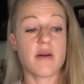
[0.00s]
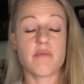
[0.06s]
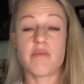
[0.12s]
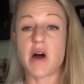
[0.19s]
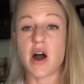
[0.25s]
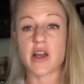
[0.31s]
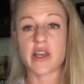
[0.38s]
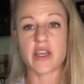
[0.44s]

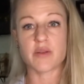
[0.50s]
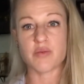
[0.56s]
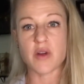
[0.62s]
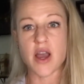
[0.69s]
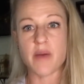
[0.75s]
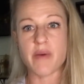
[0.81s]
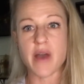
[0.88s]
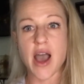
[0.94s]
Pocket
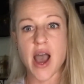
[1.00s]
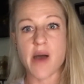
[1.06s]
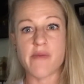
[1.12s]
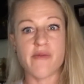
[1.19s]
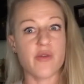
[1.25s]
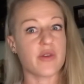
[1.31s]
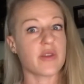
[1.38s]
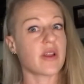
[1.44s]
Prep app
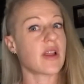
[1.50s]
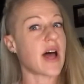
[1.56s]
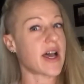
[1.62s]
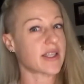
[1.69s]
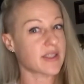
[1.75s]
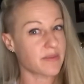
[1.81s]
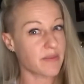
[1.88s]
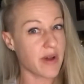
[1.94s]
for the
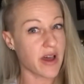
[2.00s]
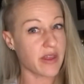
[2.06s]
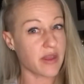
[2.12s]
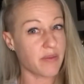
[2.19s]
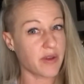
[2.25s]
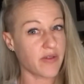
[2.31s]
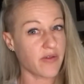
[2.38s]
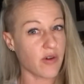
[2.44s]
last
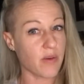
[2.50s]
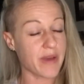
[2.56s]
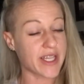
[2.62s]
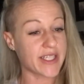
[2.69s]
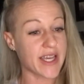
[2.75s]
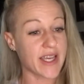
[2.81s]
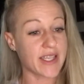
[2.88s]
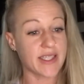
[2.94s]
month before my
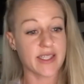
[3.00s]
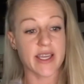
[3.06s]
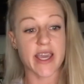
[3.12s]
test,